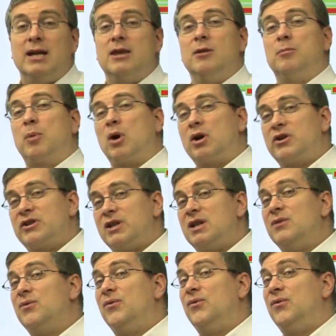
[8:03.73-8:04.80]
The person
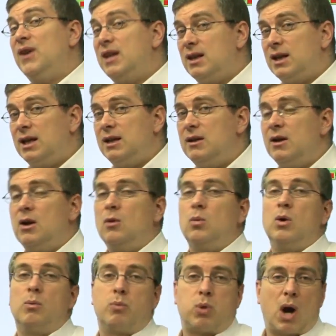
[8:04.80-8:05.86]
in Finland
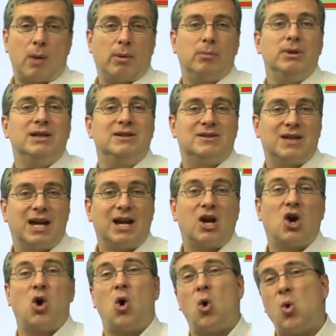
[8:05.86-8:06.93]
will probably say
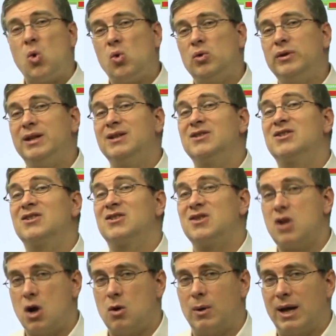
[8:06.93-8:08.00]
cold and
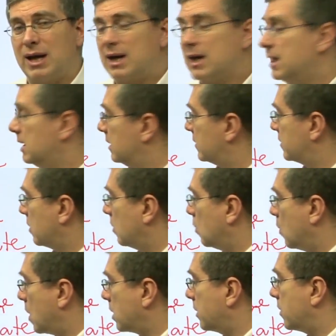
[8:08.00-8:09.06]
snowy. So
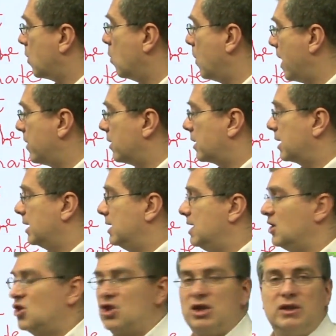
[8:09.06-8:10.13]
what are the weather
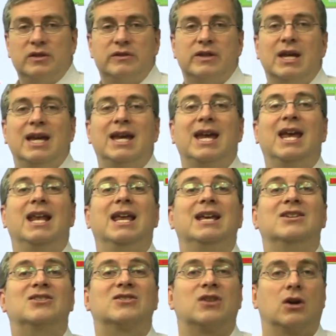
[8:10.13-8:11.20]
conditions in a
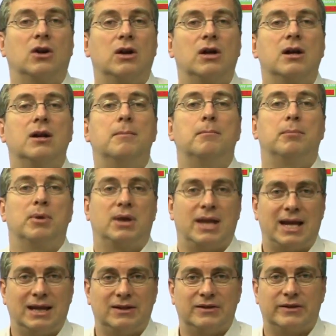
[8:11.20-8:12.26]
certain
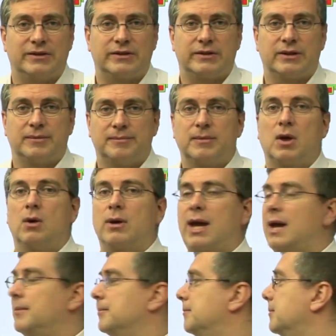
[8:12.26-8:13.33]
place? Okay.